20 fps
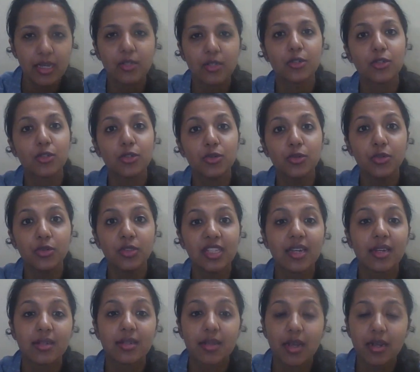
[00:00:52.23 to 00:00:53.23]
and two,
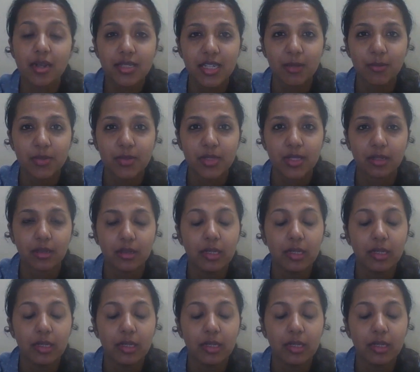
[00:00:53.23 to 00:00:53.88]
the adult stem cell.